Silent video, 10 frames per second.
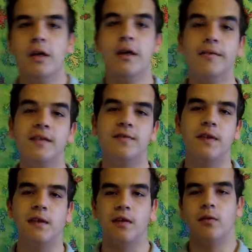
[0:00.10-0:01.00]
In this
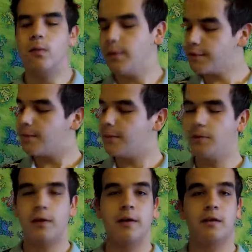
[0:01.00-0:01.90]
video, we're going to be
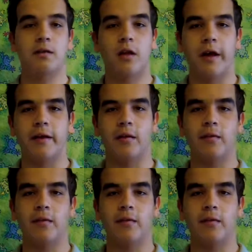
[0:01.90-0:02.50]
looking at light.